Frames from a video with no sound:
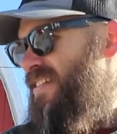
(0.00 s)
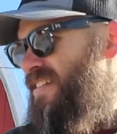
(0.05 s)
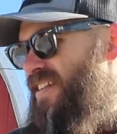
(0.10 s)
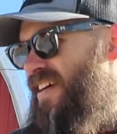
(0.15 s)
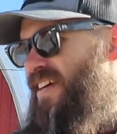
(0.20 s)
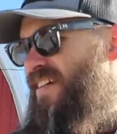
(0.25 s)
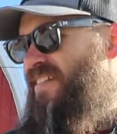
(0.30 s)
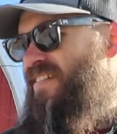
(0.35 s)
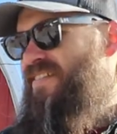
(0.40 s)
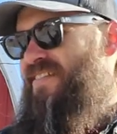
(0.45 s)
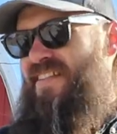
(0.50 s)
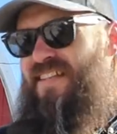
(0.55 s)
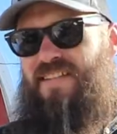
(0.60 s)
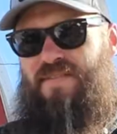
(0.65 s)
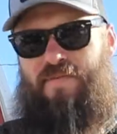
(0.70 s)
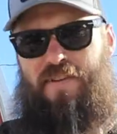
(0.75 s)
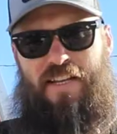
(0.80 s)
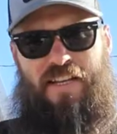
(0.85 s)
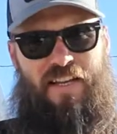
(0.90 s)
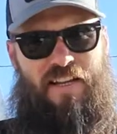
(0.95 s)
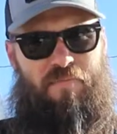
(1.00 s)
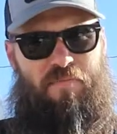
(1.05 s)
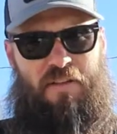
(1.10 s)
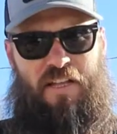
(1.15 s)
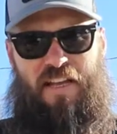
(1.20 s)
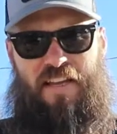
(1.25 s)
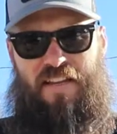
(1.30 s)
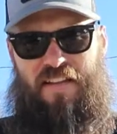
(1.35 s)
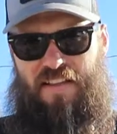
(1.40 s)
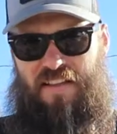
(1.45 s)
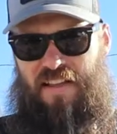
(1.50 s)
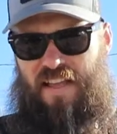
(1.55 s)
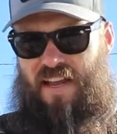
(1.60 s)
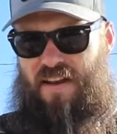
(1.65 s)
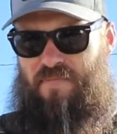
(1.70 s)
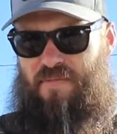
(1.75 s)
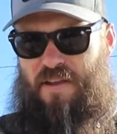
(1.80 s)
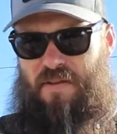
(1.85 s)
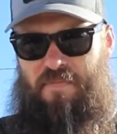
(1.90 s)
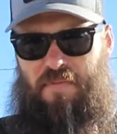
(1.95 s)
So this may not apply to a
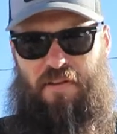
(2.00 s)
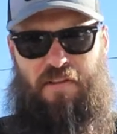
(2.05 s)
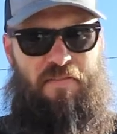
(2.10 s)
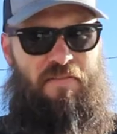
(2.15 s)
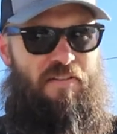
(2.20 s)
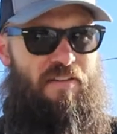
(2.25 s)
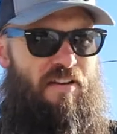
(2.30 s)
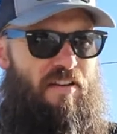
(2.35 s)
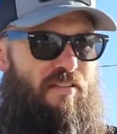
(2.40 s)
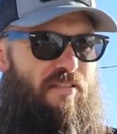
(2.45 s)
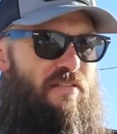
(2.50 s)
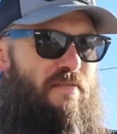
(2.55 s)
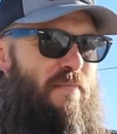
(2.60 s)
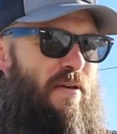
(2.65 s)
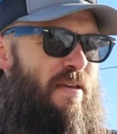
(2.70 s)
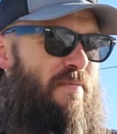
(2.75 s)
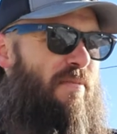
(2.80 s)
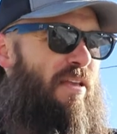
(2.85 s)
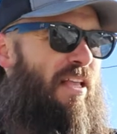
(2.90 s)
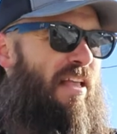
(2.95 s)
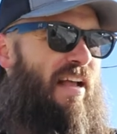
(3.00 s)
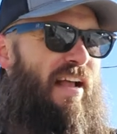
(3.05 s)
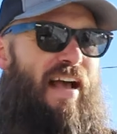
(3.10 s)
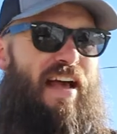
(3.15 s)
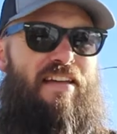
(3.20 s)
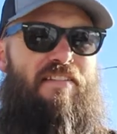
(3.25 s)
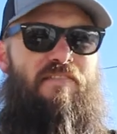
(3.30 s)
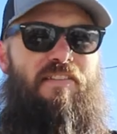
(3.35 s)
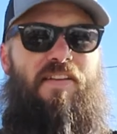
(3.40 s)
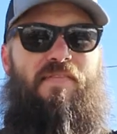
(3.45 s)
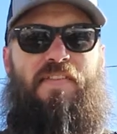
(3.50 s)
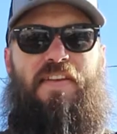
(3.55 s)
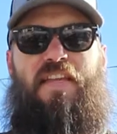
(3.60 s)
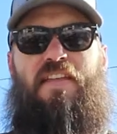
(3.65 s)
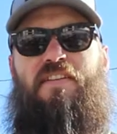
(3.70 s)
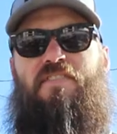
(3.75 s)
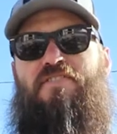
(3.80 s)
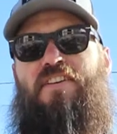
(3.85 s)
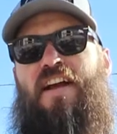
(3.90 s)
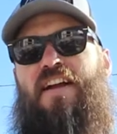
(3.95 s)
lot of people. You know, you may be like, I don't even
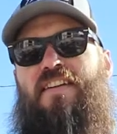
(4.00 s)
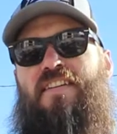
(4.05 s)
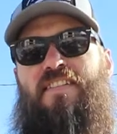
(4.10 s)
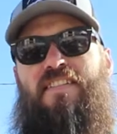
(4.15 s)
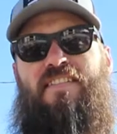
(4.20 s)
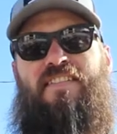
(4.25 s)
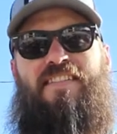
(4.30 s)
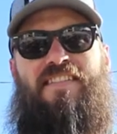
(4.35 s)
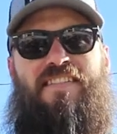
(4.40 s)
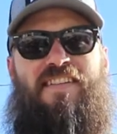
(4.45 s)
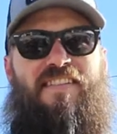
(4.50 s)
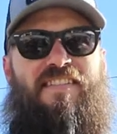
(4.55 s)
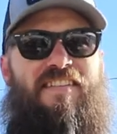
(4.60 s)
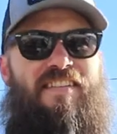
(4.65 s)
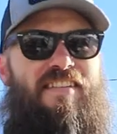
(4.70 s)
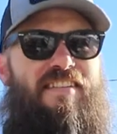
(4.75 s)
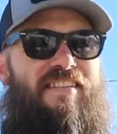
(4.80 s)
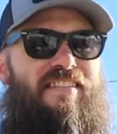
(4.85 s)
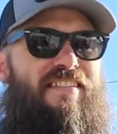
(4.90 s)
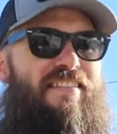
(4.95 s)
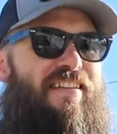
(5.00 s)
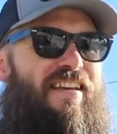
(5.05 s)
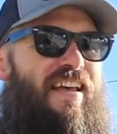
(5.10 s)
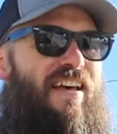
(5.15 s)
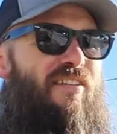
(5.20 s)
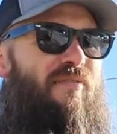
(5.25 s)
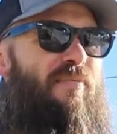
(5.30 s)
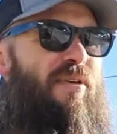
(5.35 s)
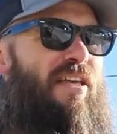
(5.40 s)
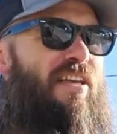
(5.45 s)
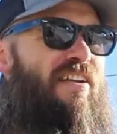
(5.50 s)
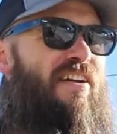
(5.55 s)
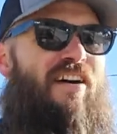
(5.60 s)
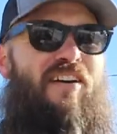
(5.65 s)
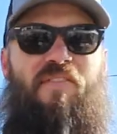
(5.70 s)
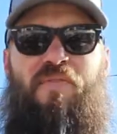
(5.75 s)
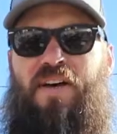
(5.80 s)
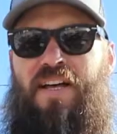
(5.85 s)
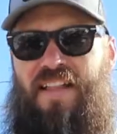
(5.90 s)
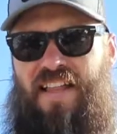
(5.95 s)
need a tractor. This doesn't help me at
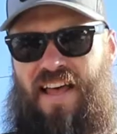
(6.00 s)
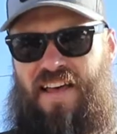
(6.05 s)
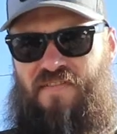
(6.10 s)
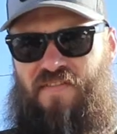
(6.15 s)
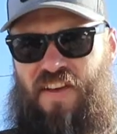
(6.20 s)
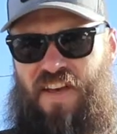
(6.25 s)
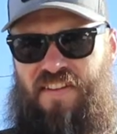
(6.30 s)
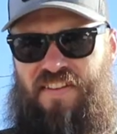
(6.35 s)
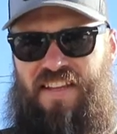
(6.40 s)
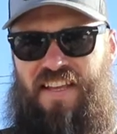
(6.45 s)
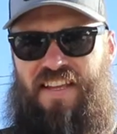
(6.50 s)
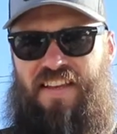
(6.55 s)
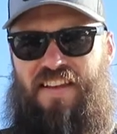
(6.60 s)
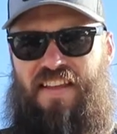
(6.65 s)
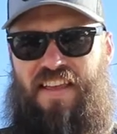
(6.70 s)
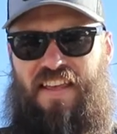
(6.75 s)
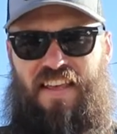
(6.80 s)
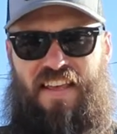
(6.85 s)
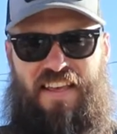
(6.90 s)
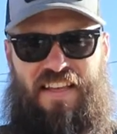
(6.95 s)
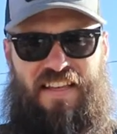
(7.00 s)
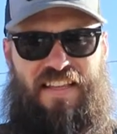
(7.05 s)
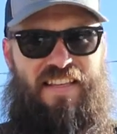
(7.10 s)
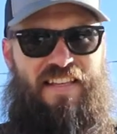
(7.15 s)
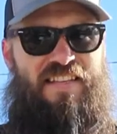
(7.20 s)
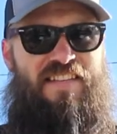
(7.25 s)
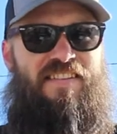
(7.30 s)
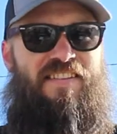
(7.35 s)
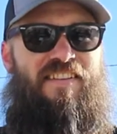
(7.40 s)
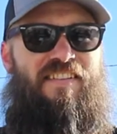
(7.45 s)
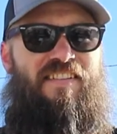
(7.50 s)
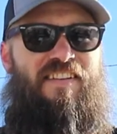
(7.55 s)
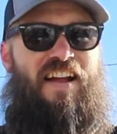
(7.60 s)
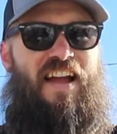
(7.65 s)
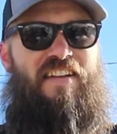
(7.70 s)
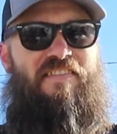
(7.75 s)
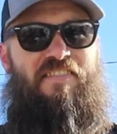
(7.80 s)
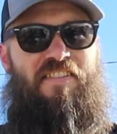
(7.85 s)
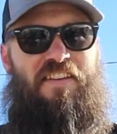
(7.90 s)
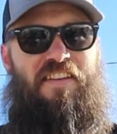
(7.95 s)
all. Well, I found that this year
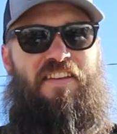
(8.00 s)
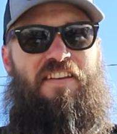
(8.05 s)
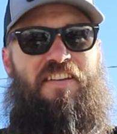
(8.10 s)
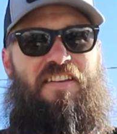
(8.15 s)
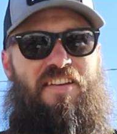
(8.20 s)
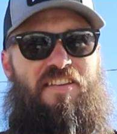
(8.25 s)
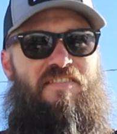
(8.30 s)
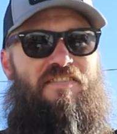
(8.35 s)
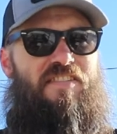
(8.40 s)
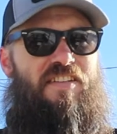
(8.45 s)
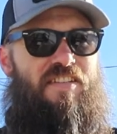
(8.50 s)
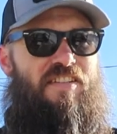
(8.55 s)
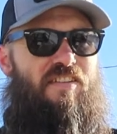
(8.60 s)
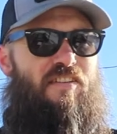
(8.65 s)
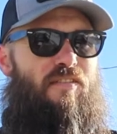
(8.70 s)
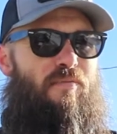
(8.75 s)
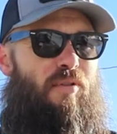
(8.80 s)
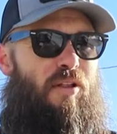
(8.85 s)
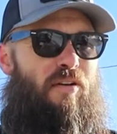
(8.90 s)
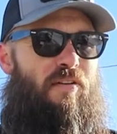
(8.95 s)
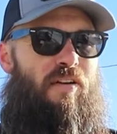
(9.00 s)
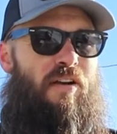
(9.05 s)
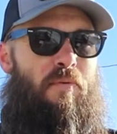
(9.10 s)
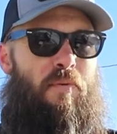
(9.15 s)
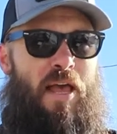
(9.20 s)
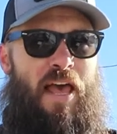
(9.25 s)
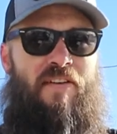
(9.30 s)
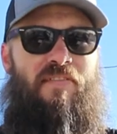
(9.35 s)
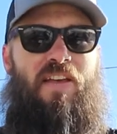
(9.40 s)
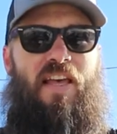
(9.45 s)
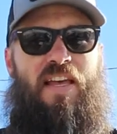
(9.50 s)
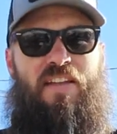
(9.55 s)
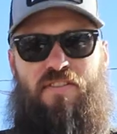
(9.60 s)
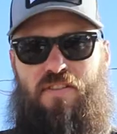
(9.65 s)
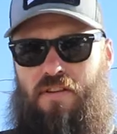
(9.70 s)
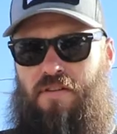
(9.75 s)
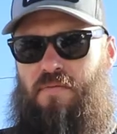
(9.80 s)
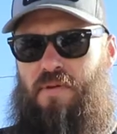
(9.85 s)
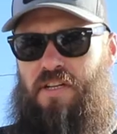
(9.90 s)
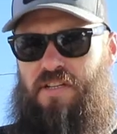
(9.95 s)
I really could have used a snowblower. We haven't had
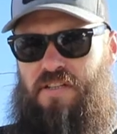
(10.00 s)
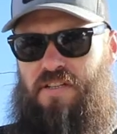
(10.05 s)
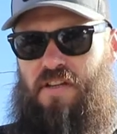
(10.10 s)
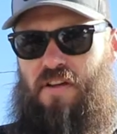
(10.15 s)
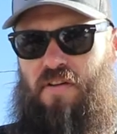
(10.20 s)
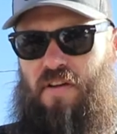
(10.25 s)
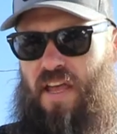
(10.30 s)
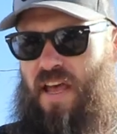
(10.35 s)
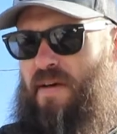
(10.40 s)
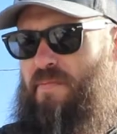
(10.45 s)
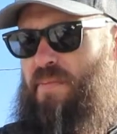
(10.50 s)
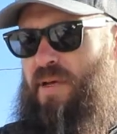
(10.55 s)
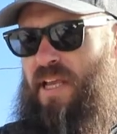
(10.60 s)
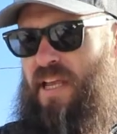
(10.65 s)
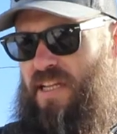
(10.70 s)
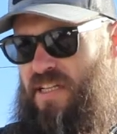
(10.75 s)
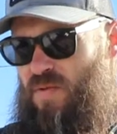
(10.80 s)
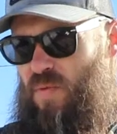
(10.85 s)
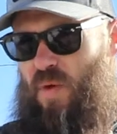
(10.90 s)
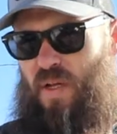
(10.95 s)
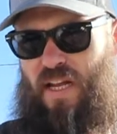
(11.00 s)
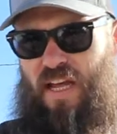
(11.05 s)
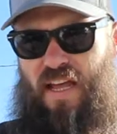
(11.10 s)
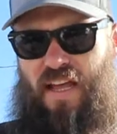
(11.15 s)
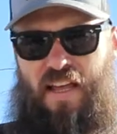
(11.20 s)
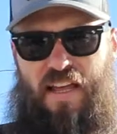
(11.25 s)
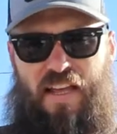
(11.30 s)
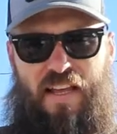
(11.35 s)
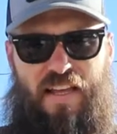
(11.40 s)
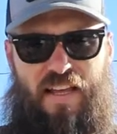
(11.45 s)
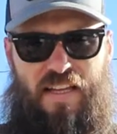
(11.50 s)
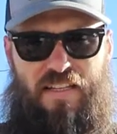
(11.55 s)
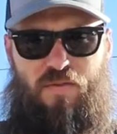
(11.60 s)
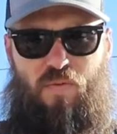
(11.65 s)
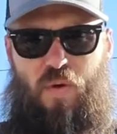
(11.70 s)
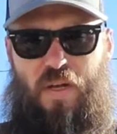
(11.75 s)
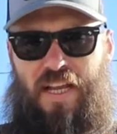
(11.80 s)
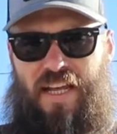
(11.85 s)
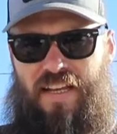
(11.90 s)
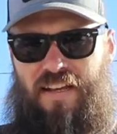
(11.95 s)
too much snow yet, but guess
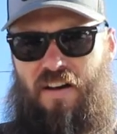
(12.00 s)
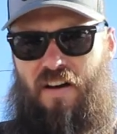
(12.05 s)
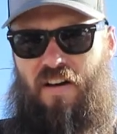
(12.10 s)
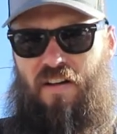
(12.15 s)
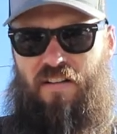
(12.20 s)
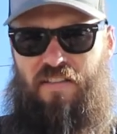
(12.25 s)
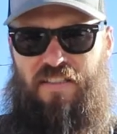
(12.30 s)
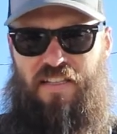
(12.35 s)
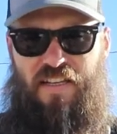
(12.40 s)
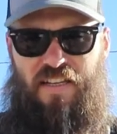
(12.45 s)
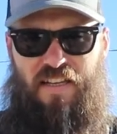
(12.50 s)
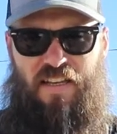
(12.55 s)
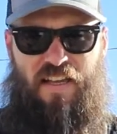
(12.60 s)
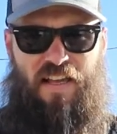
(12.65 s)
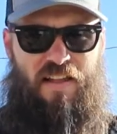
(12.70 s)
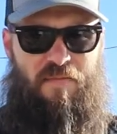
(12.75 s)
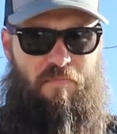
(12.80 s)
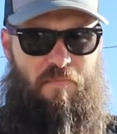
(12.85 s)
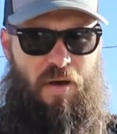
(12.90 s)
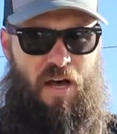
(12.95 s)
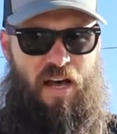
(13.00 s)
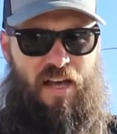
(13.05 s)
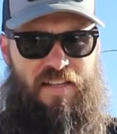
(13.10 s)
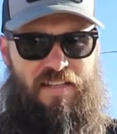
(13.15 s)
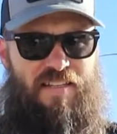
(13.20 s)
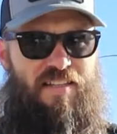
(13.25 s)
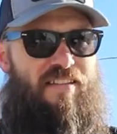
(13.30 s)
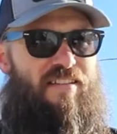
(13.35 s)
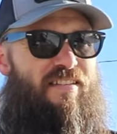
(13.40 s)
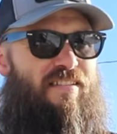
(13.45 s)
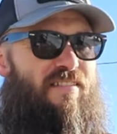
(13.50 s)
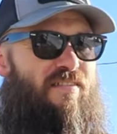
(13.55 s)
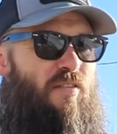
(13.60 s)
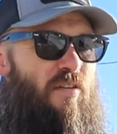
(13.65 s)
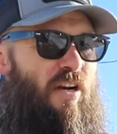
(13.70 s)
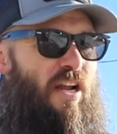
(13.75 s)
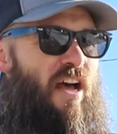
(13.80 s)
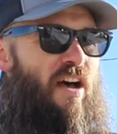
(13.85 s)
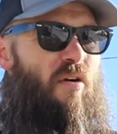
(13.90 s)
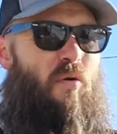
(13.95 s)
what I called and bought
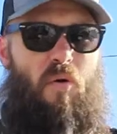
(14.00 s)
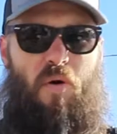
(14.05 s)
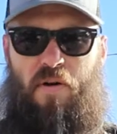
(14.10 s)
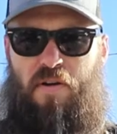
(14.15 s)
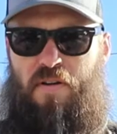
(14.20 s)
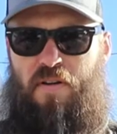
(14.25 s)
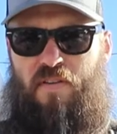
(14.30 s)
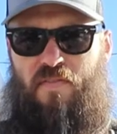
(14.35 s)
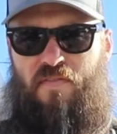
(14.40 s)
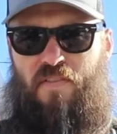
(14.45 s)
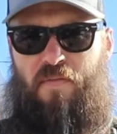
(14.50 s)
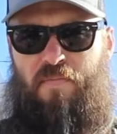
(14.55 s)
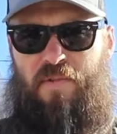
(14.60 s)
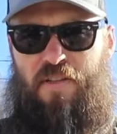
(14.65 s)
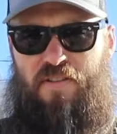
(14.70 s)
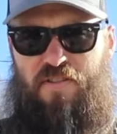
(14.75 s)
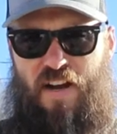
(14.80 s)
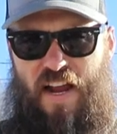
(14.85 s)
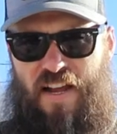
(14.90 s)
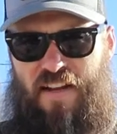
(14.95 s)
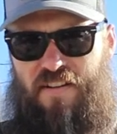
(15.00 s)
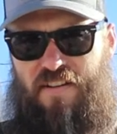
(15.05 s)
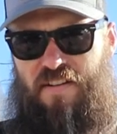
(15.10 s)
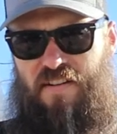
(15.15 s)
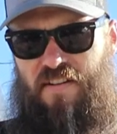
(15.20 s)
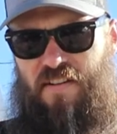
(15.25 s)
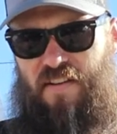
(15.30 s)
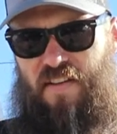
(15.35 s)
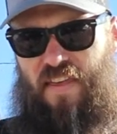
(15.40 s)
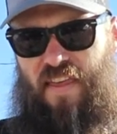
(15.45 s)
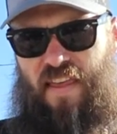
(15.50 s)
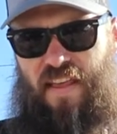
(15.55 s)
or got ordered from the tractor